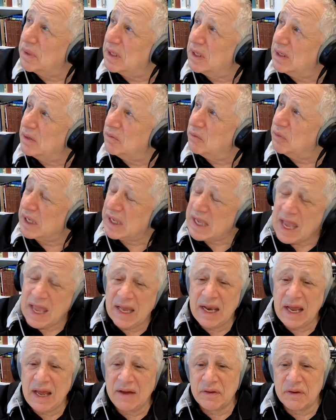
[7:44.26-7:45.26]
we can't
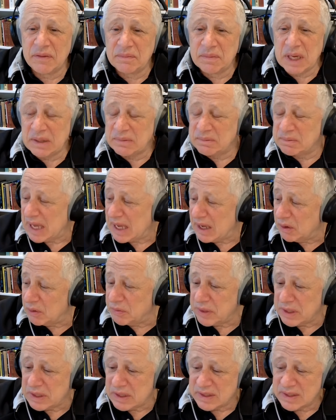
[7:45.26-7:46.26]
have a
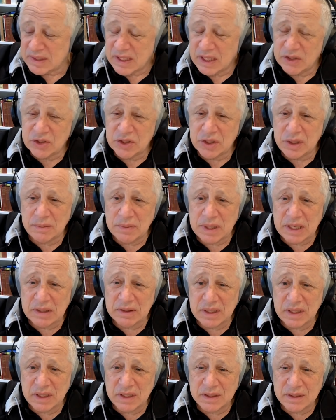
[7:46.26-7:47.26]
healthy discussion about
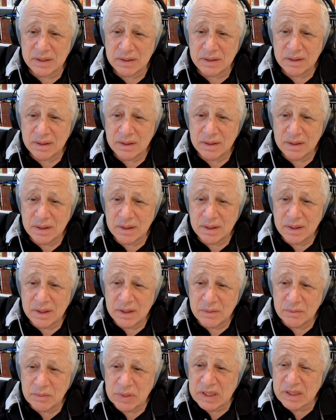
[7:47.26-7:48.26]
this
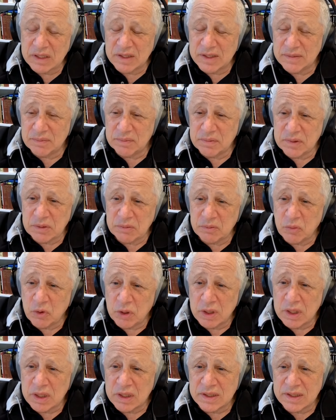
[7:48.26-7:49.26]
because the
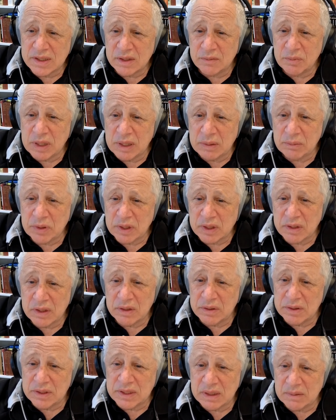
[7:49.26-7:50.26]
words that people are
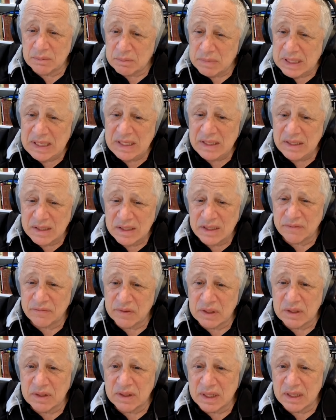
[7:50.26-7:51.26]
using mean
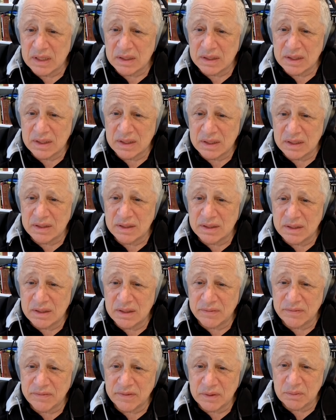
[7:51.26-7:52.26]
different things to
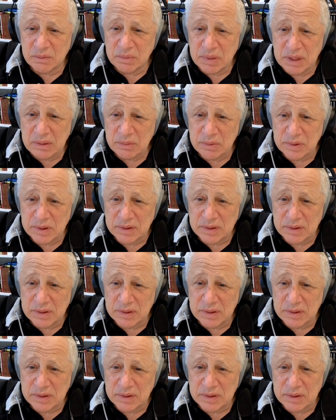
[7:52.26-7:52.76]
different people.